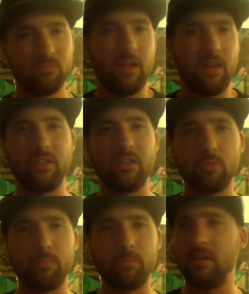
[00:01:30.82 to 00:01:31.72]
I think this would
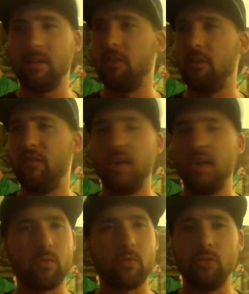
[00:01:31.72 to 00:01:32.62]
be a, a fair
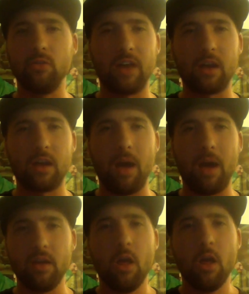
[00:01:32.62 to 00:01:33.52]
grade, no doubt about it.
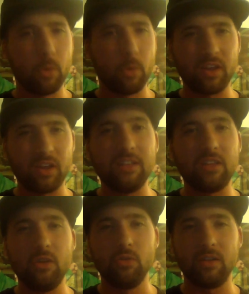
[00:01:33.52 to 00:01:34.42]
But we're going to
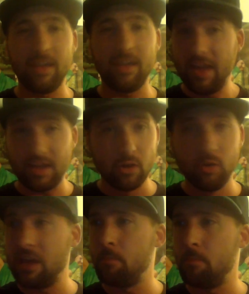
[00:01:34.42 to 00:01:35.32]
continue the night. It can only
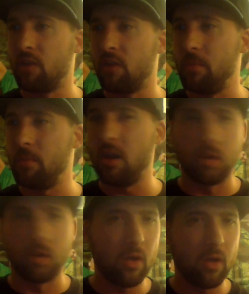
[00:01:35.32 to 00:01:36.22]
get better from here,
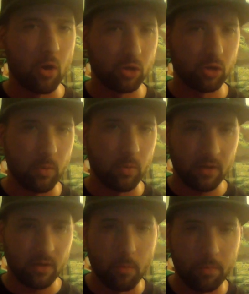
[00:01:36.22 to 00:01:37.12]
or so we
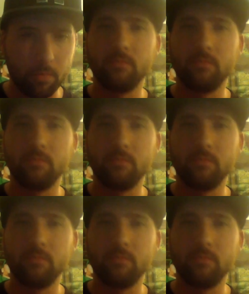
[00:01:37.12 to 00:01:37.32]
hope.